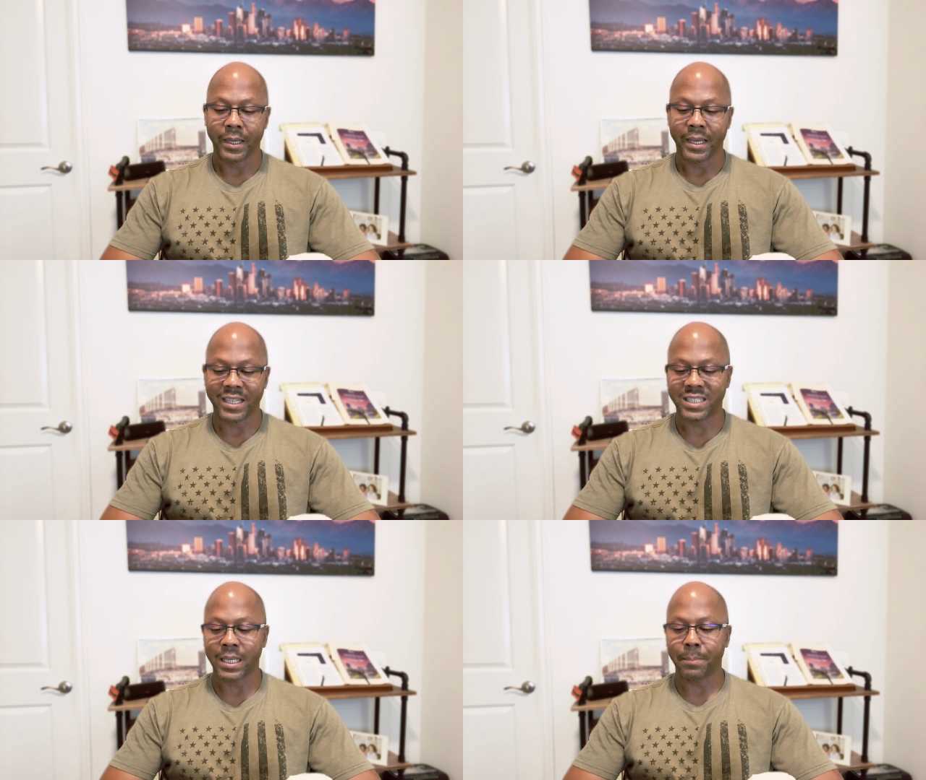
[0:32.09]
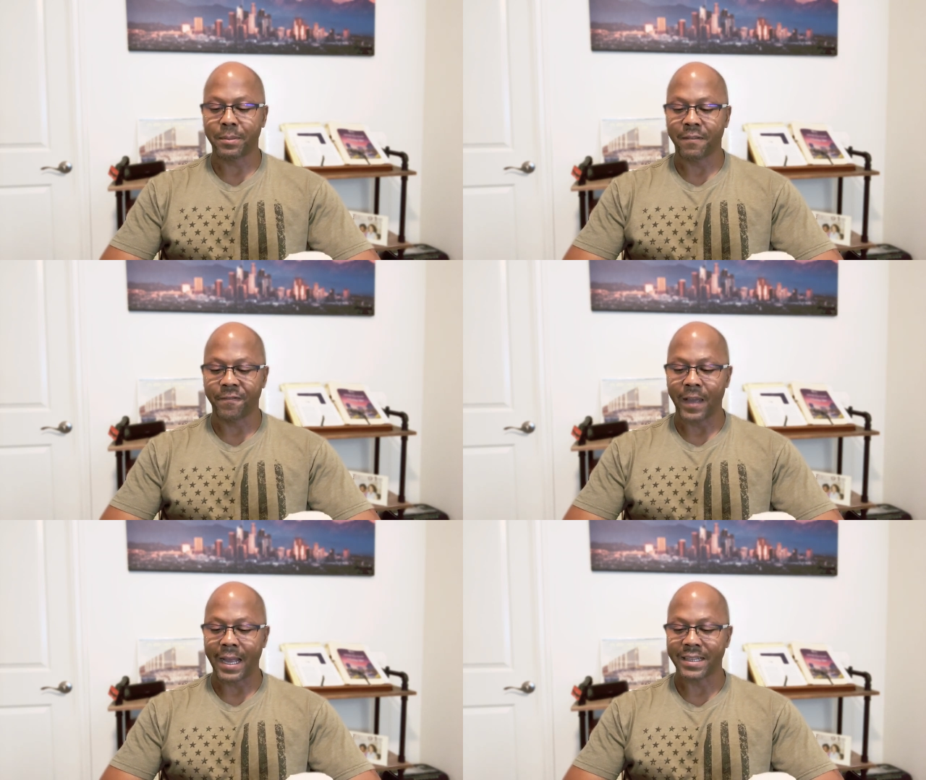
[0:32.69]
Accept the
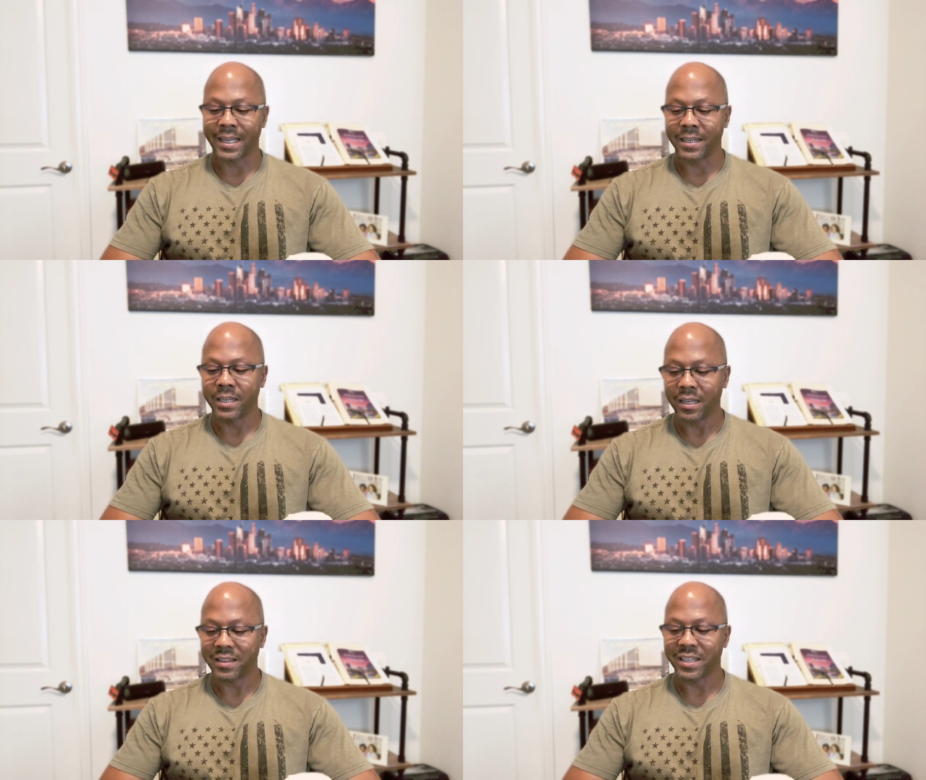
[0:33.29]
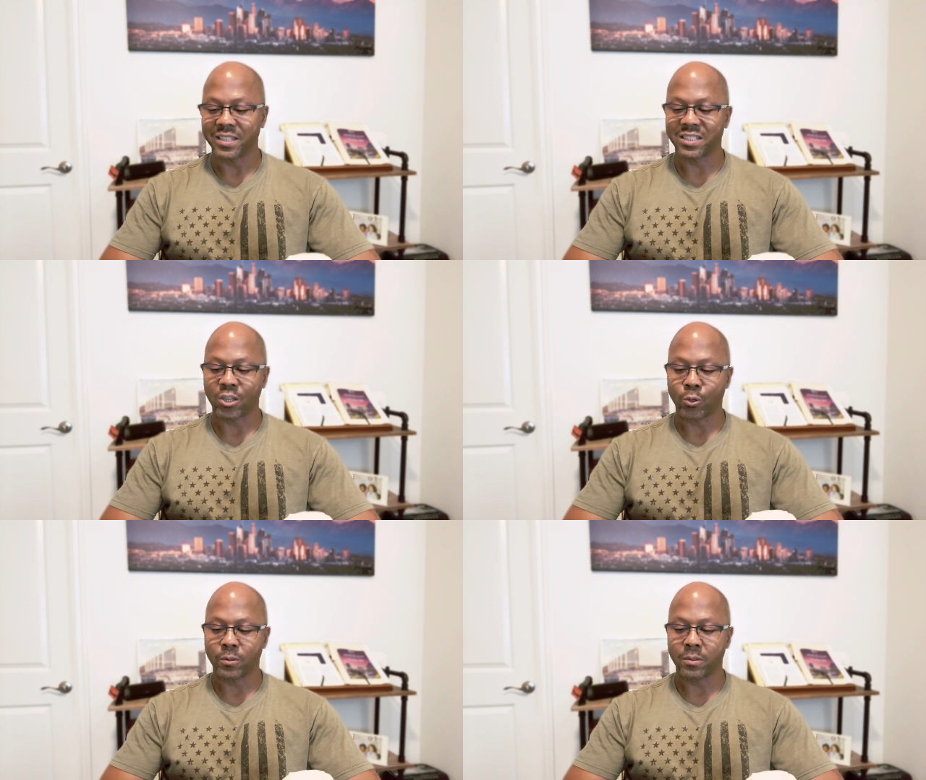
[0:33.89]
fact that nothing is
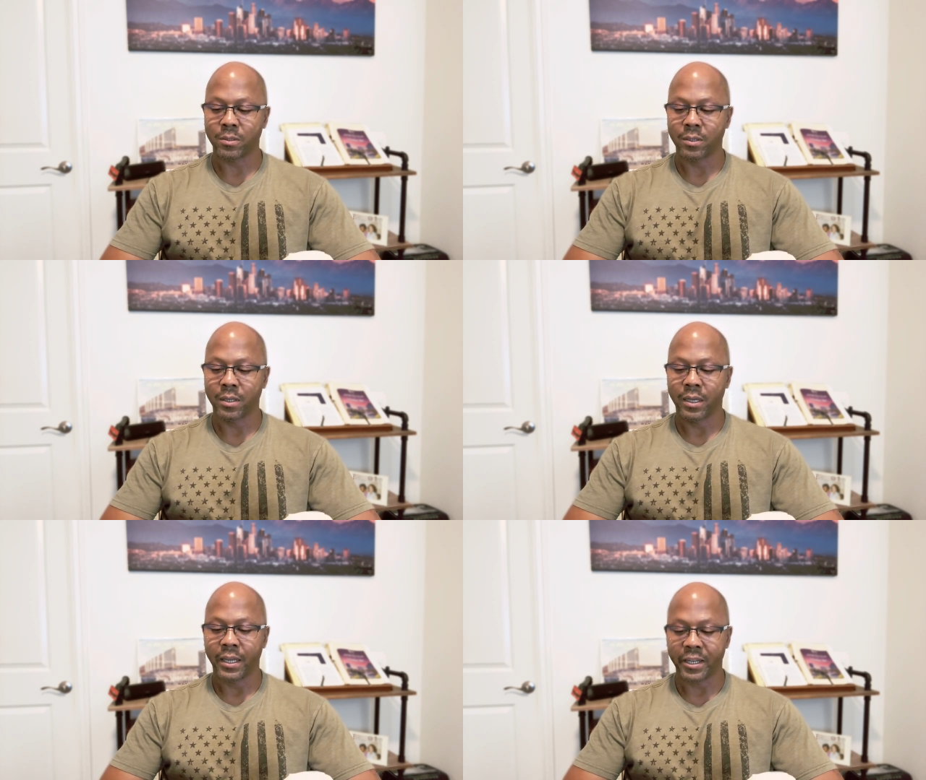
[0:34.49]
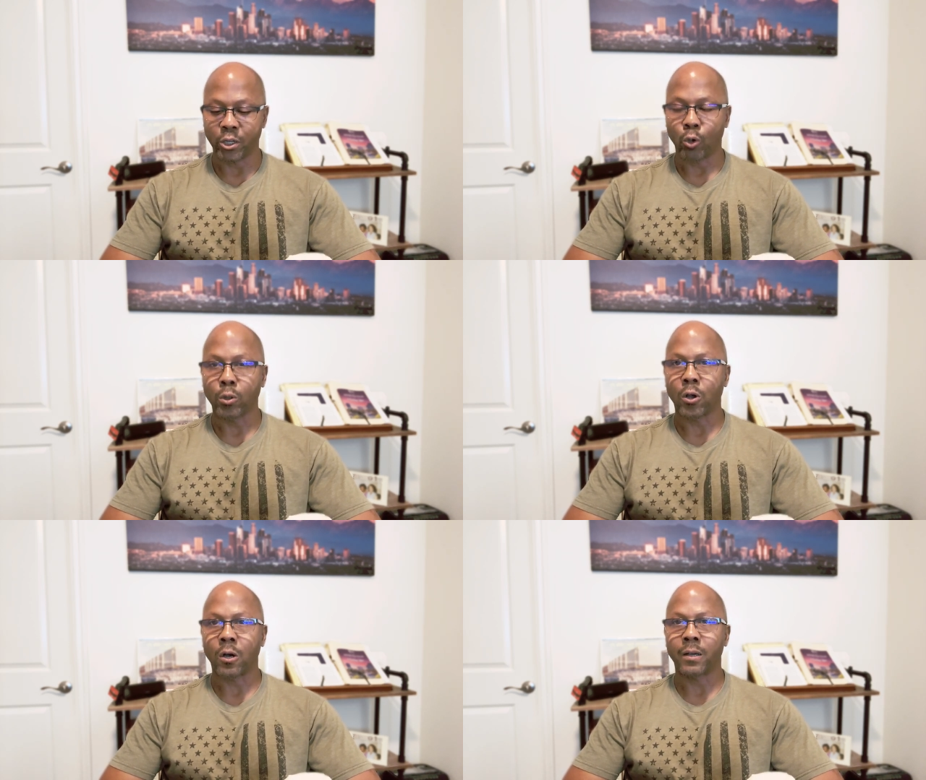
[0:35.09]
certain and no
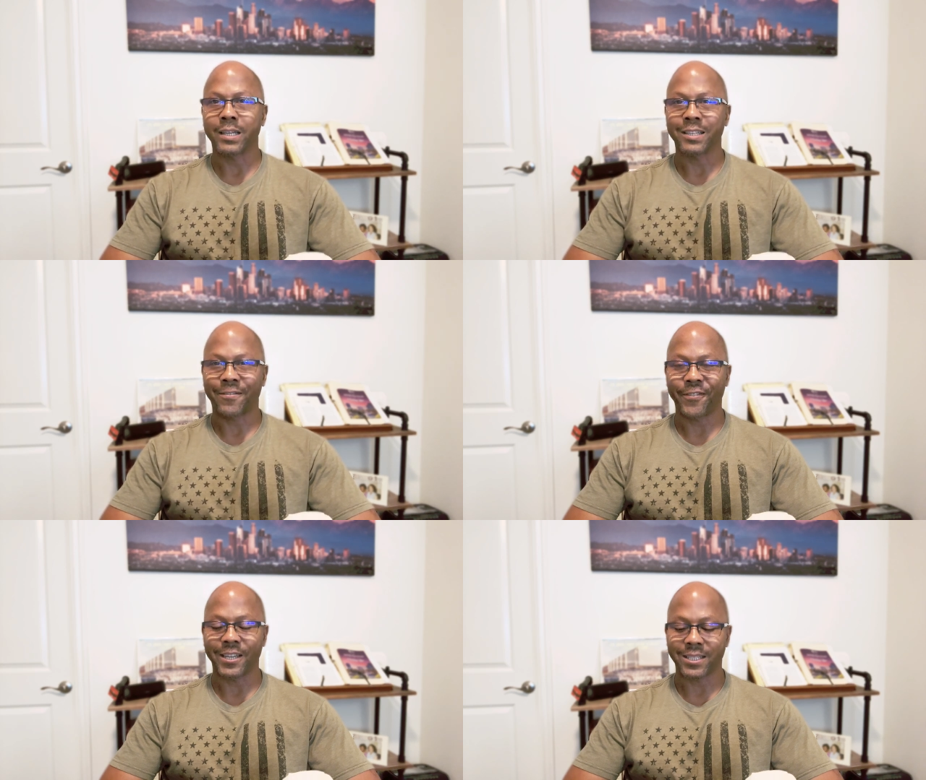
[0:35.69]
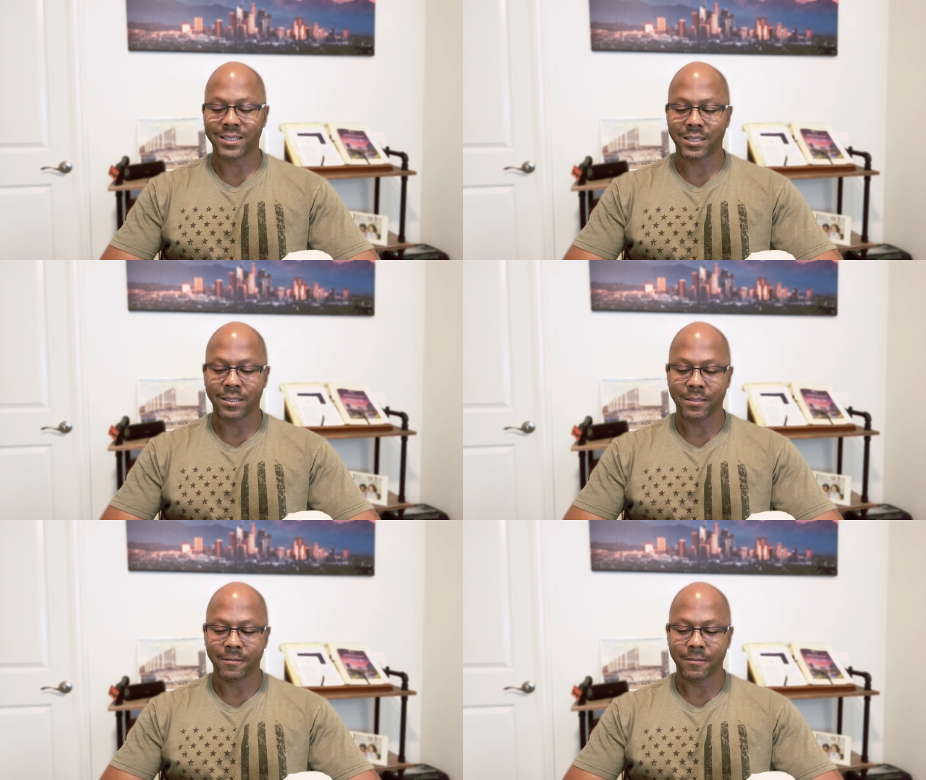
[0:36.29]
law is fixed.